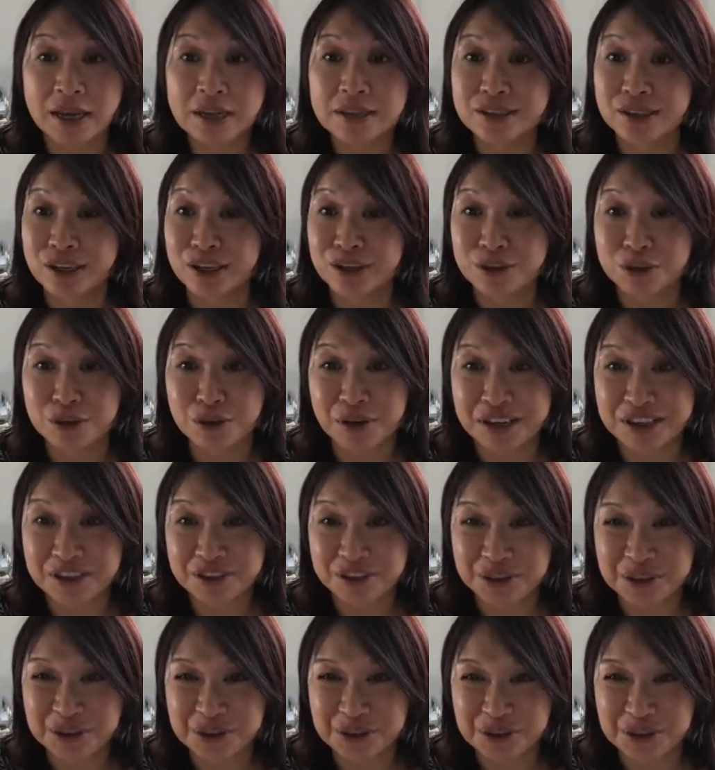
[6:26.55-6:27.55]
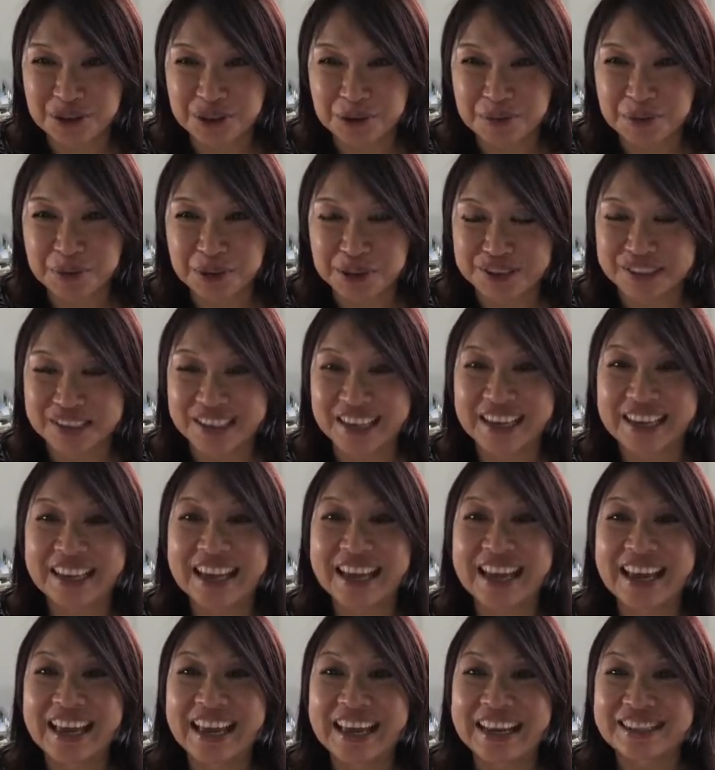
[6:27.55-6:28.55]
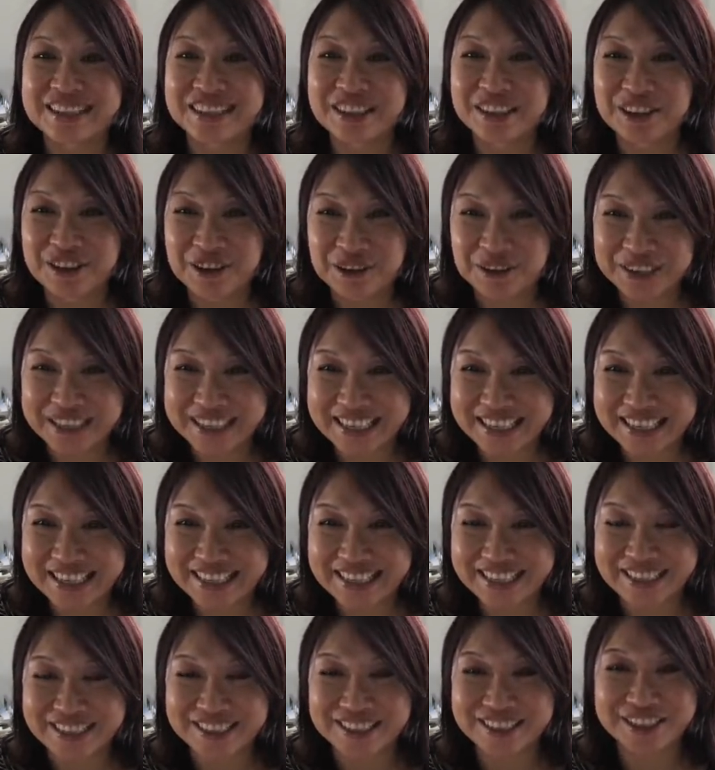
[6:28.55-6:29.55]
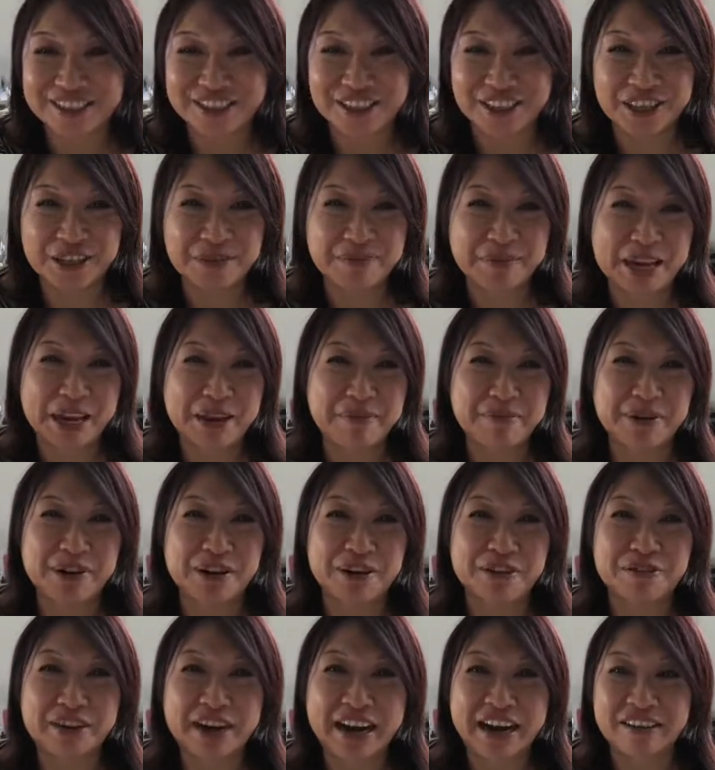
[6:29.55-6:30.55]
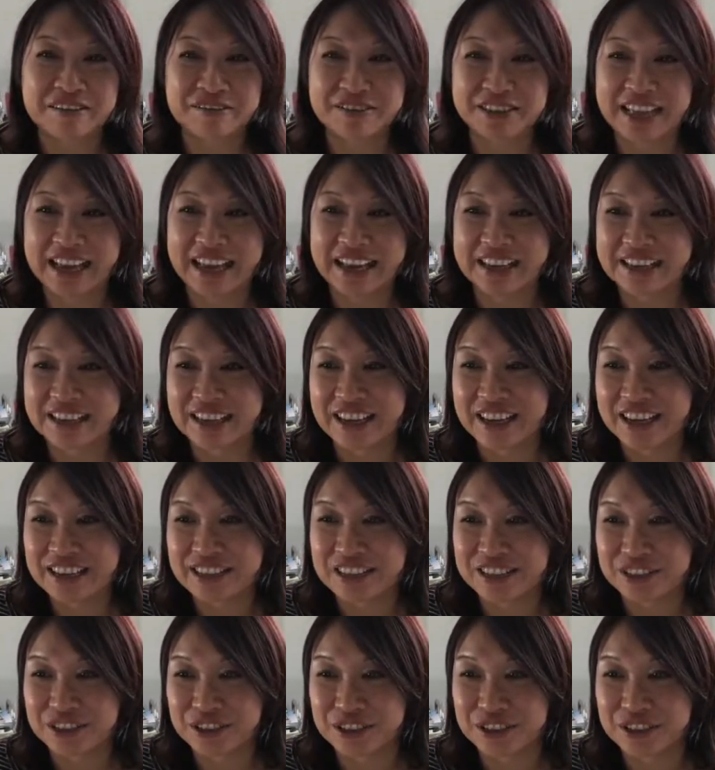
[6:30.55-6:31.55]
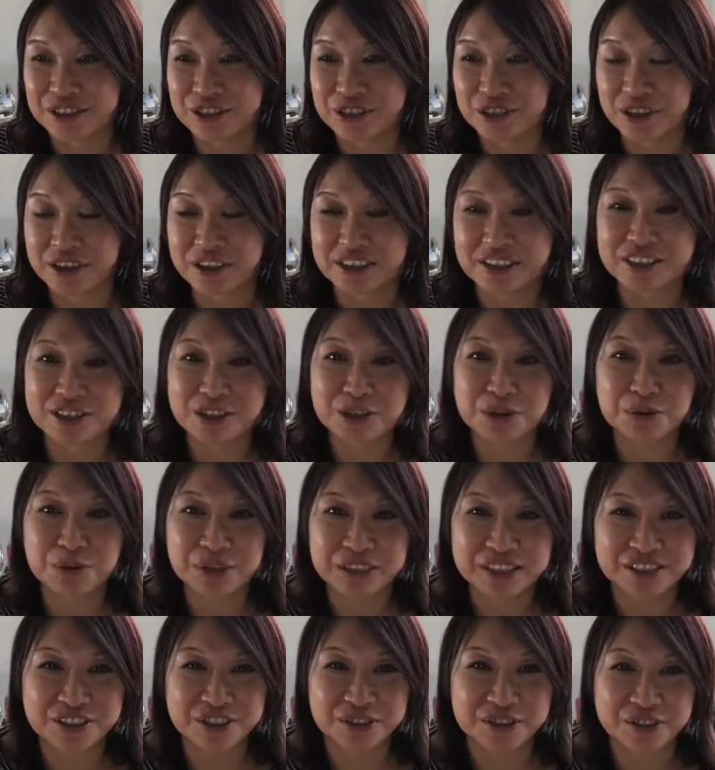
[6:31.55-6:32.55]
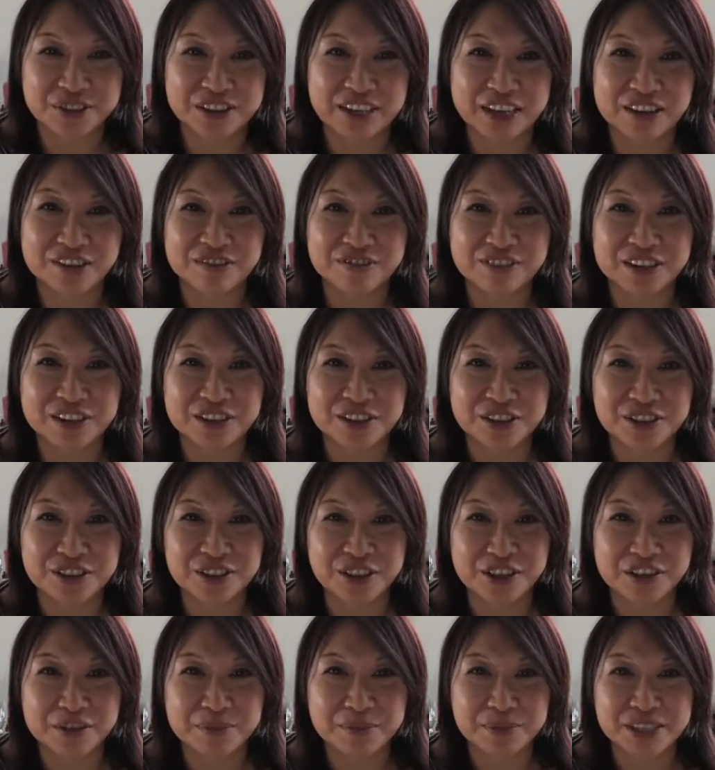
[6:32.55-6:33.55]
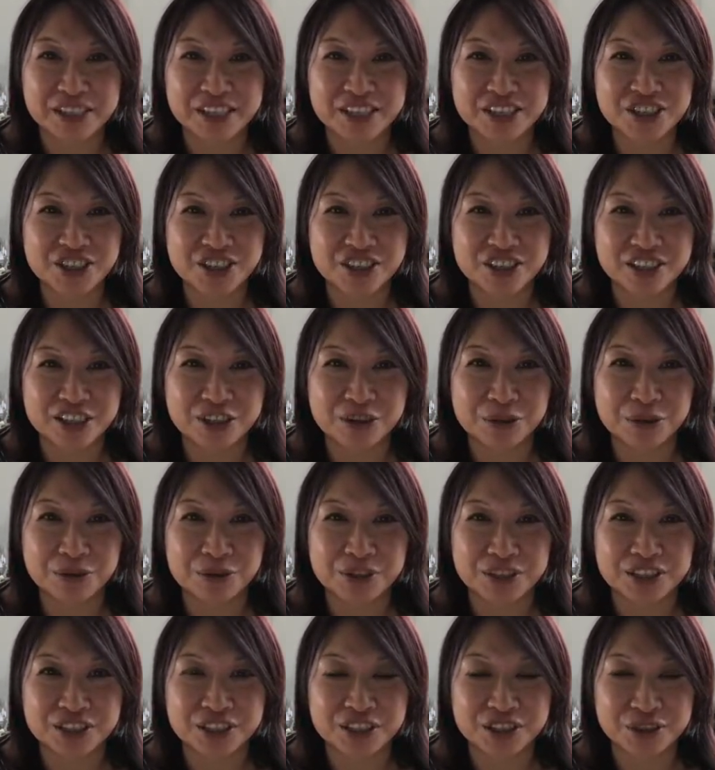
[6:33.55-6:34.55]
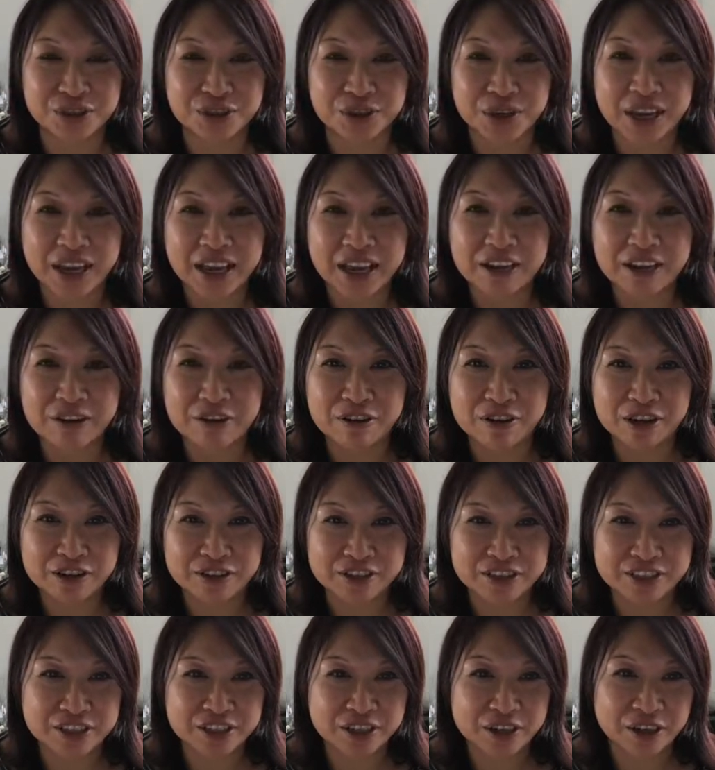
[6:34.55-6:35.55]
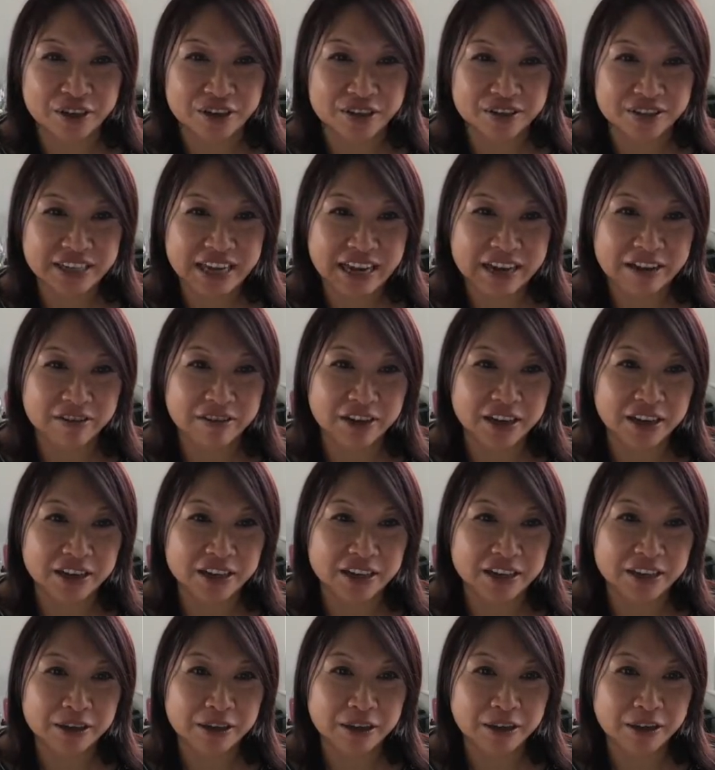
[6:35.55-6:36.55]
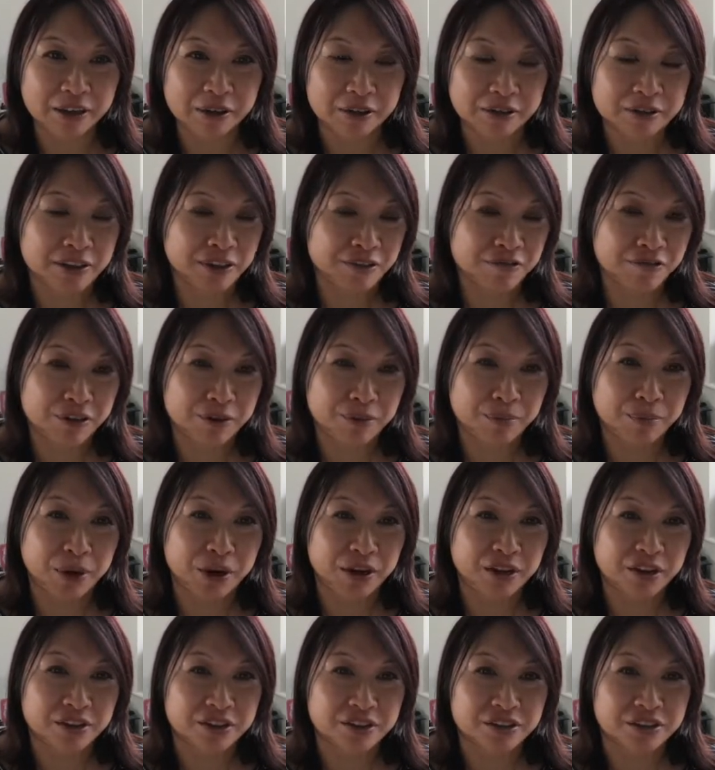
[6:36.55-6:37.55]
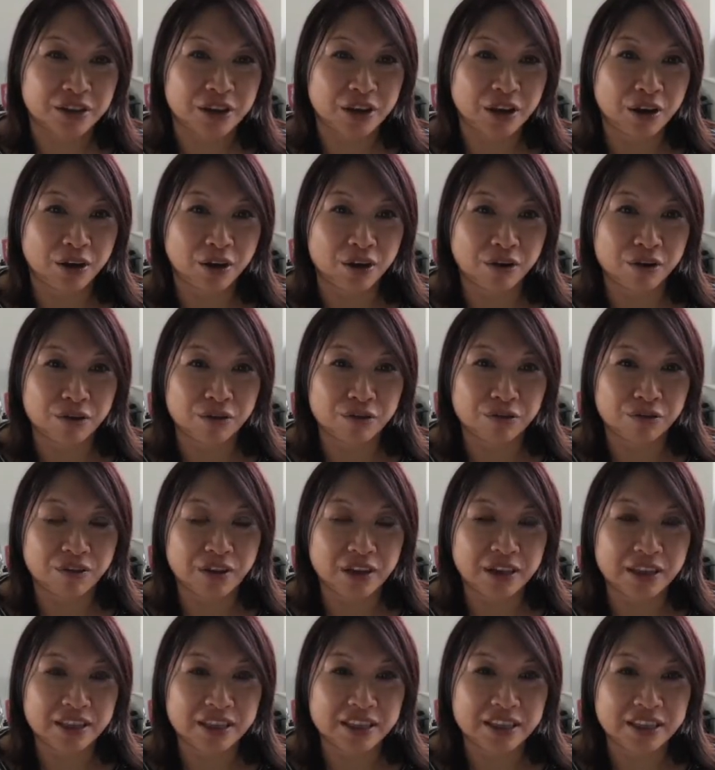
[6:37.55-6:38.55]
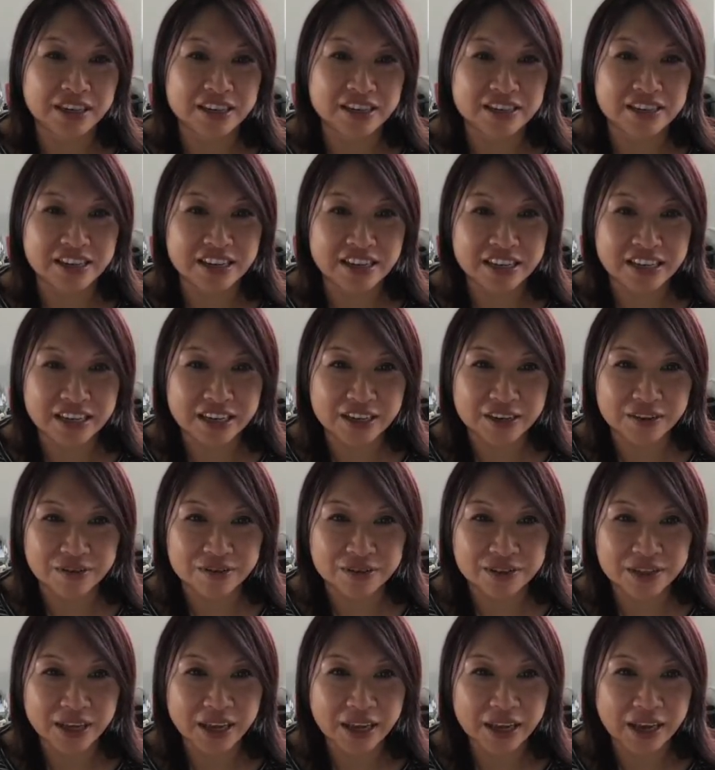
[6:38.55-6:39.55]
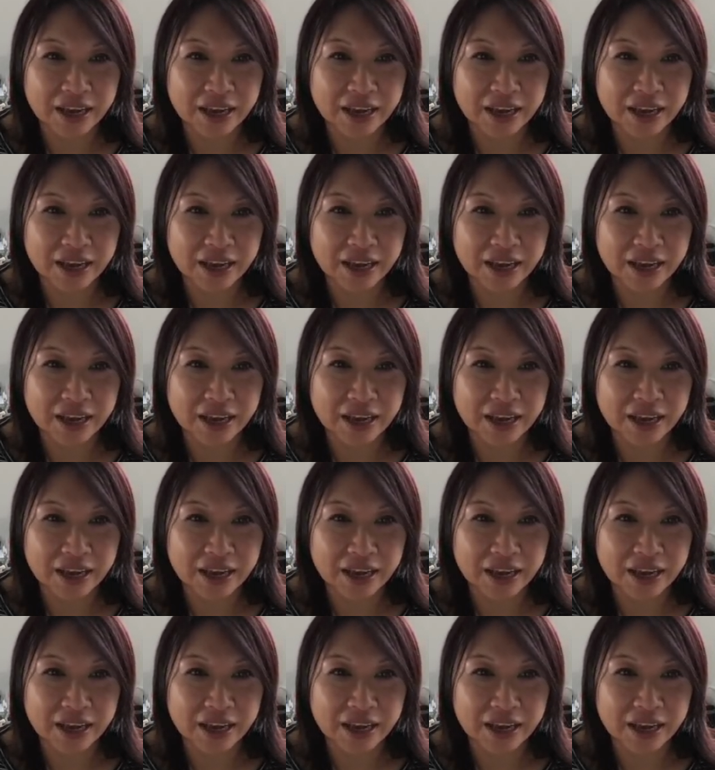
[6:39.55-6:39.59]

Don't try and contort your body. It's a lot easier to turn the paper around than to try and twist yourself into certain positions in order to start outlining different parts of these leaves.